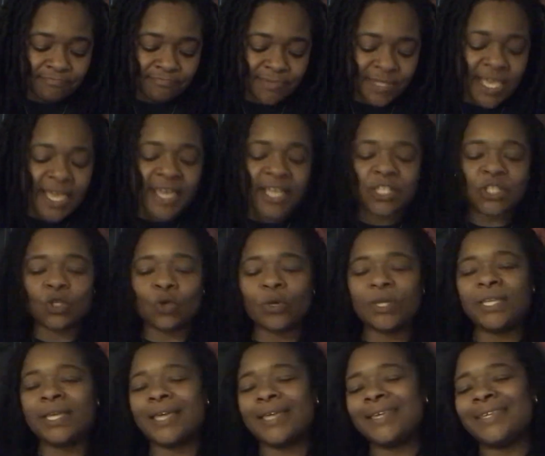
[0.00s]
yeah, so
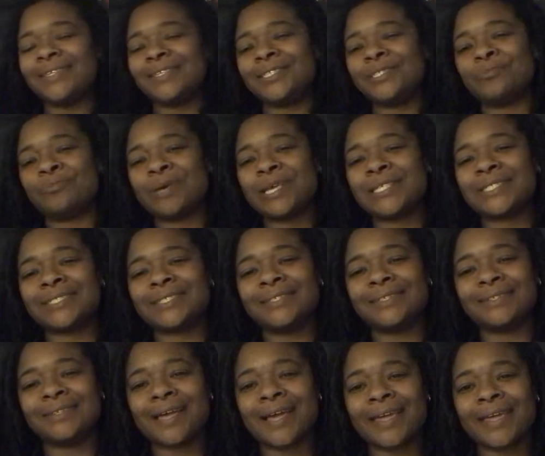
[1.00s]
he, he's
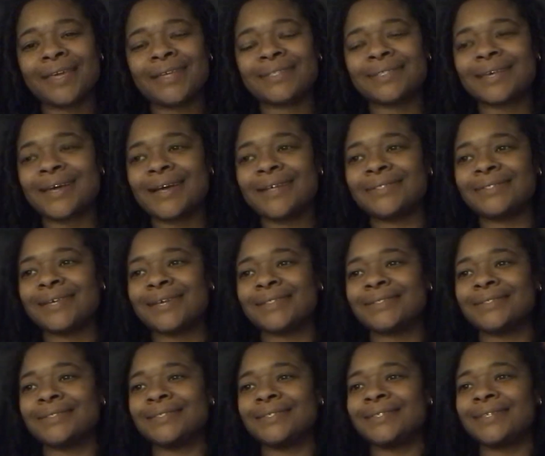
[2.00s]
basically, I guess,
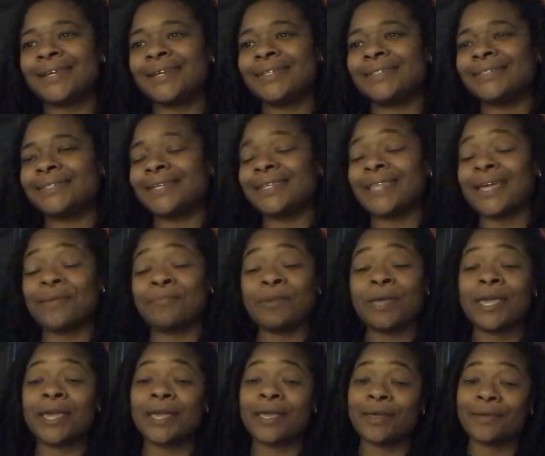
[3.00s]
contacting 1090 Jake like,
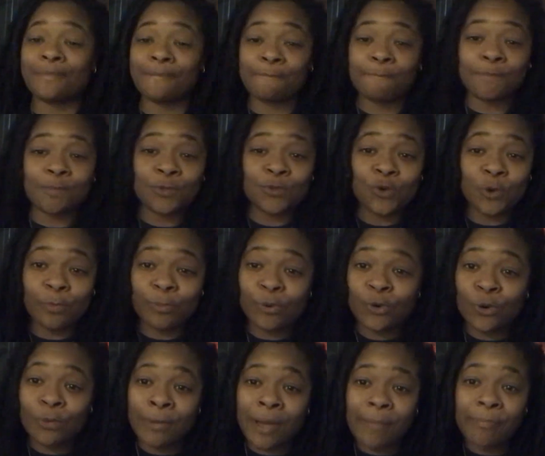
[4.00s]
man, you can
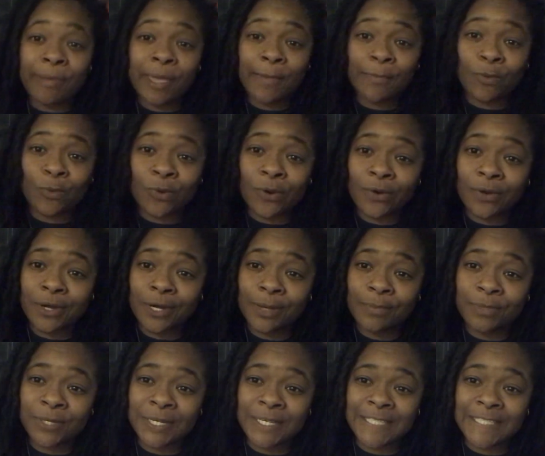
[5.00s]
pull my paperwork
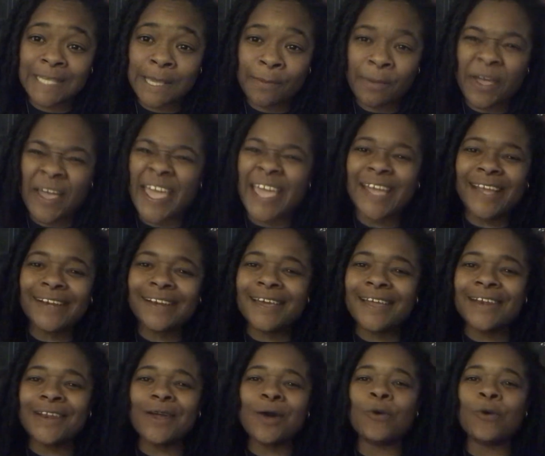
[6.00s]
up, you know, and tell my ain't nothing